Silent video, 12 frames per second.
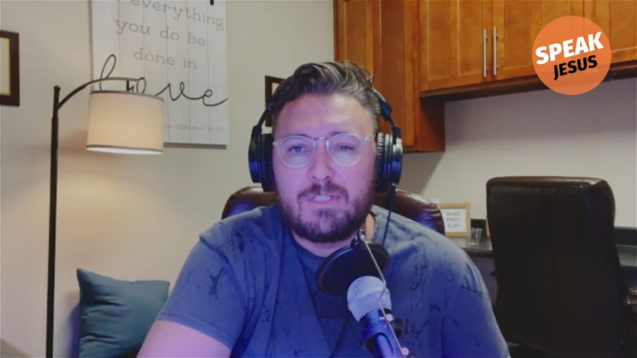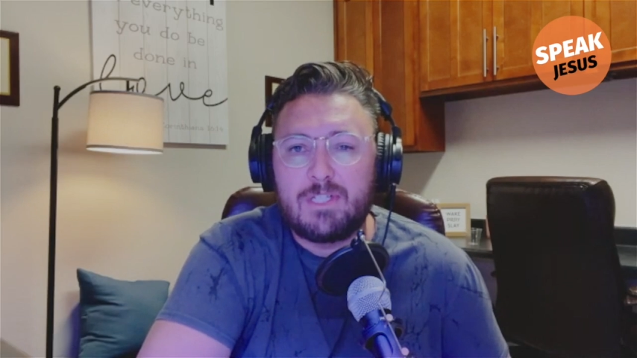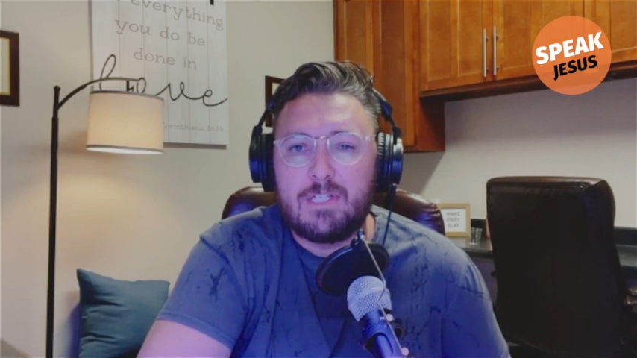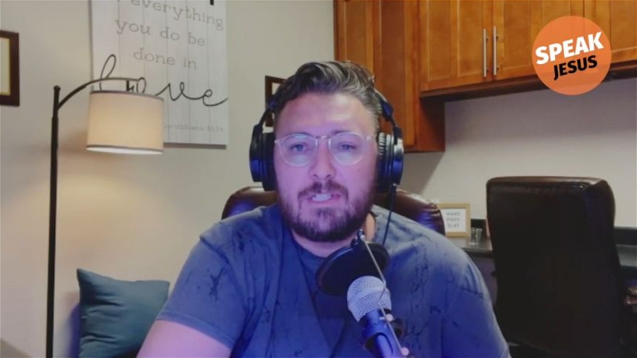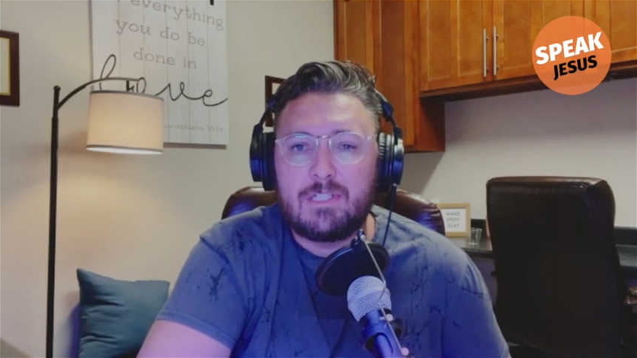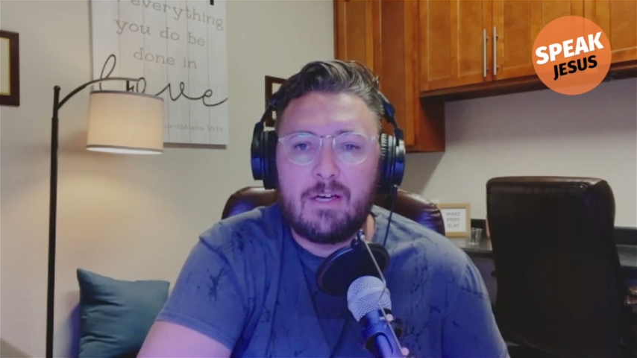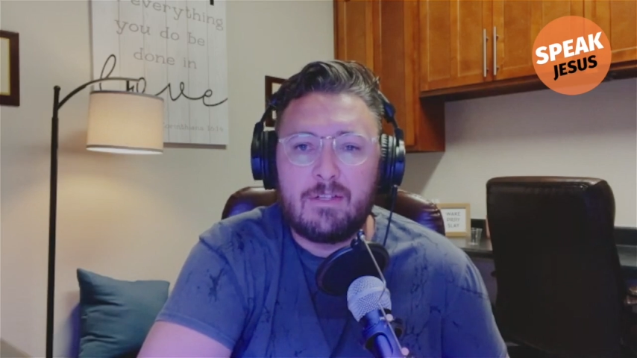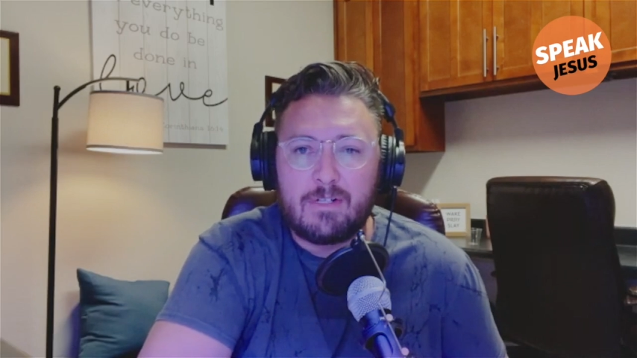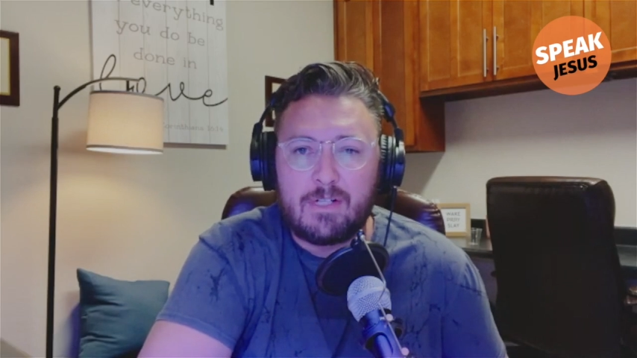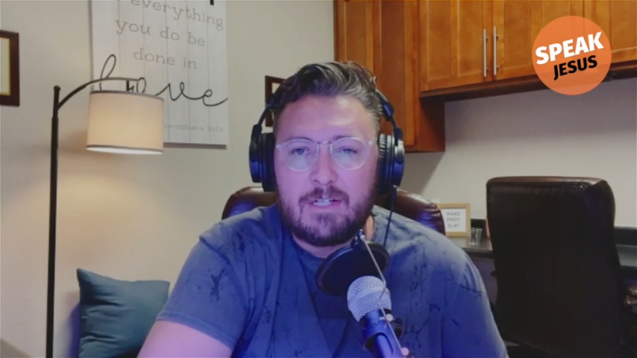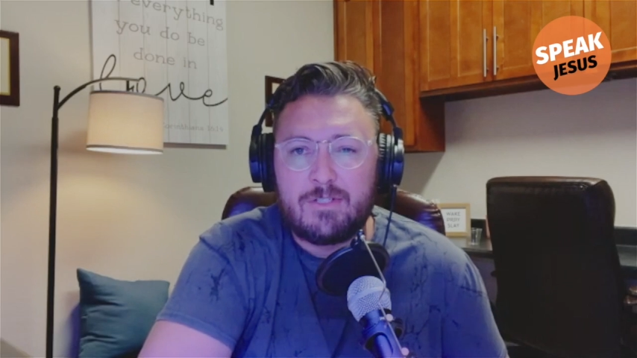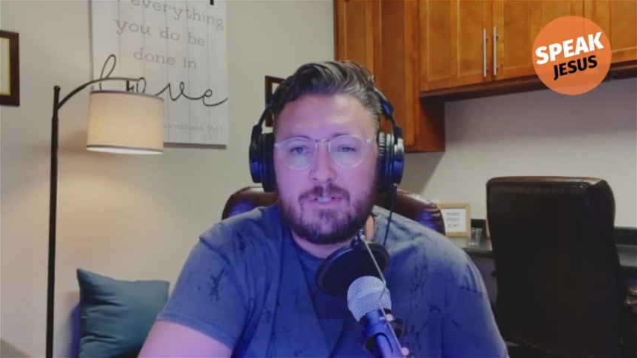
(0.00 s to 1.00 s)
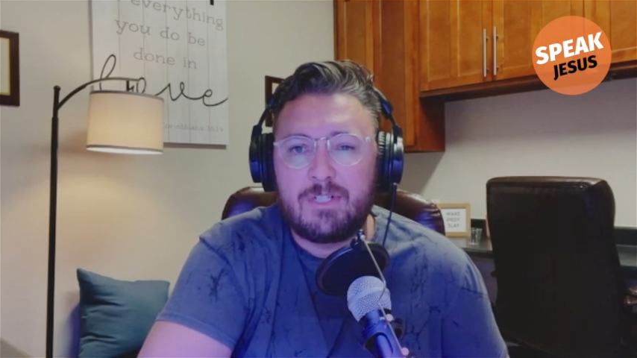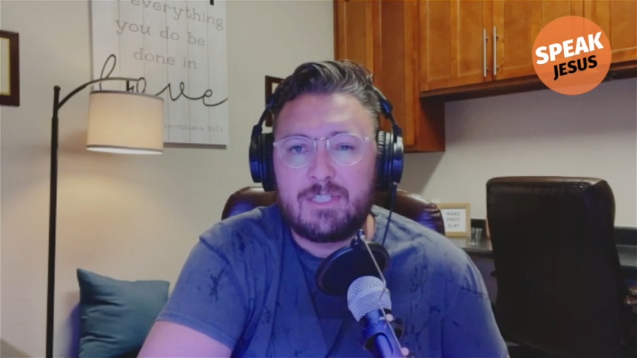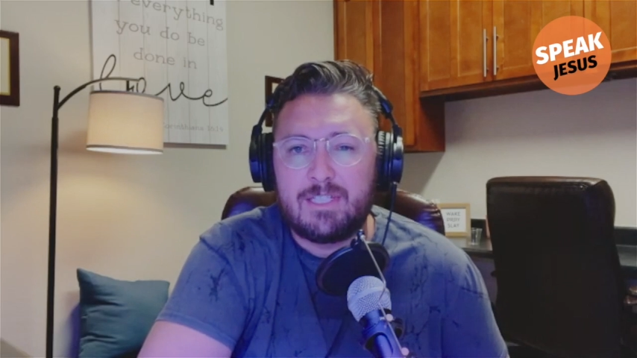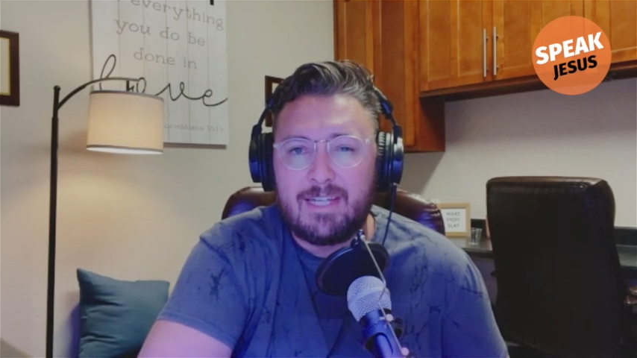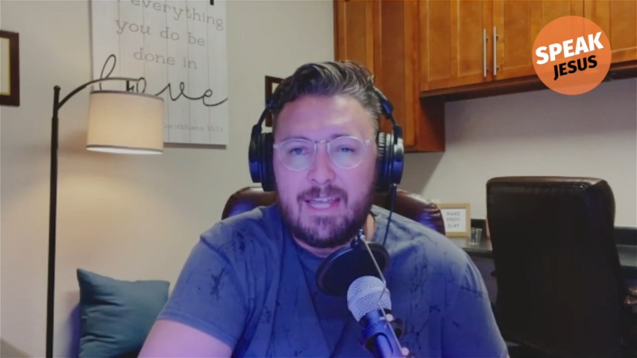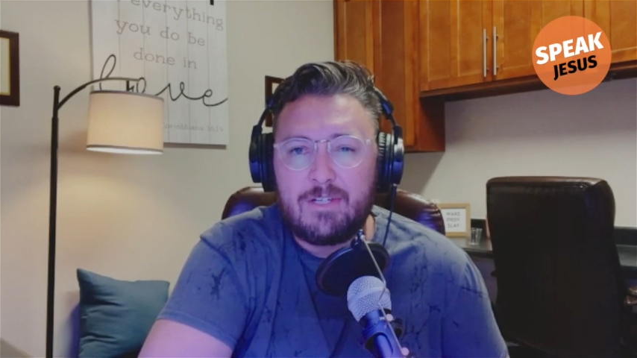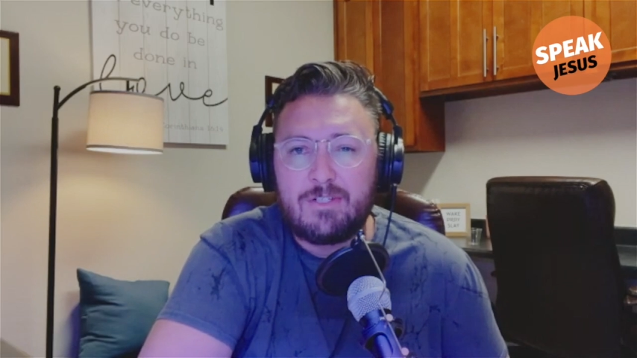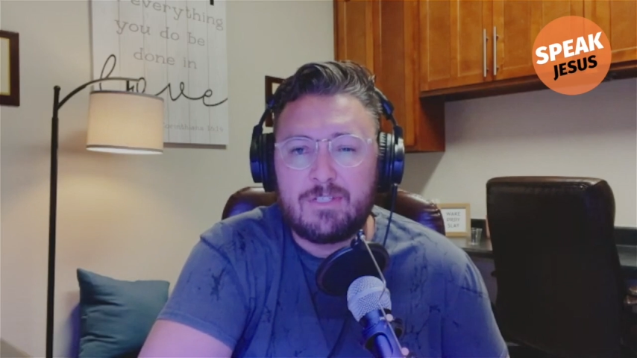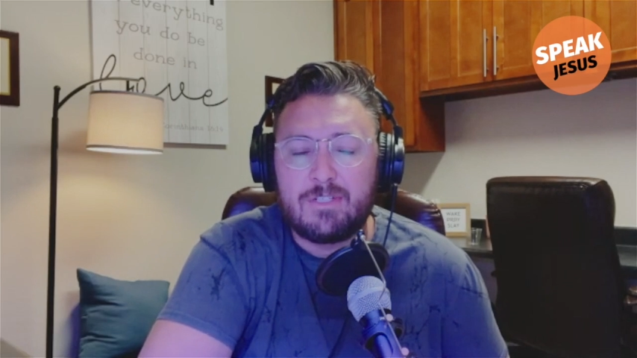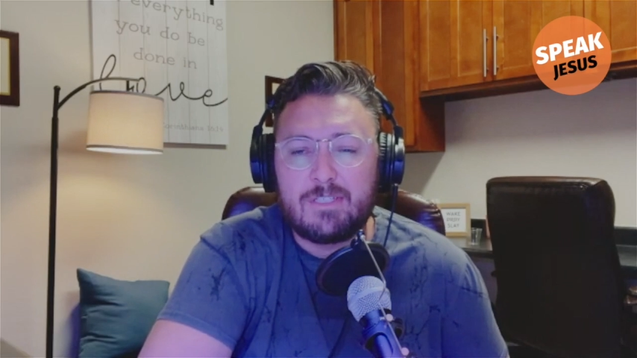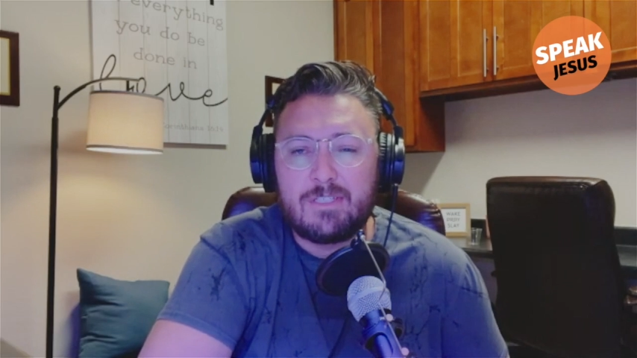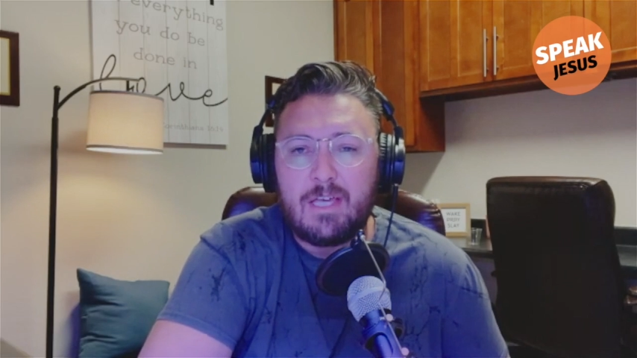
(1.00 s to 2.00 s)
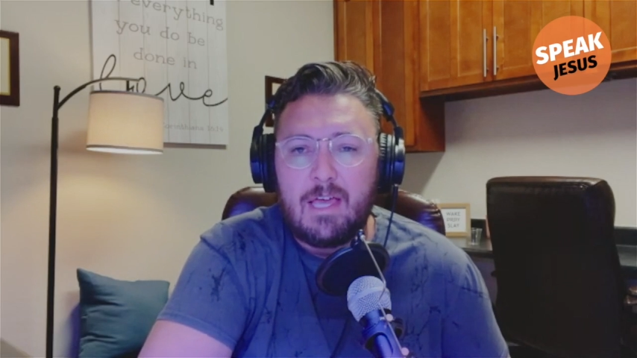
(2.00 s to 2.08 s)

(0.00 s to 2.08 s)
into other countries and nations.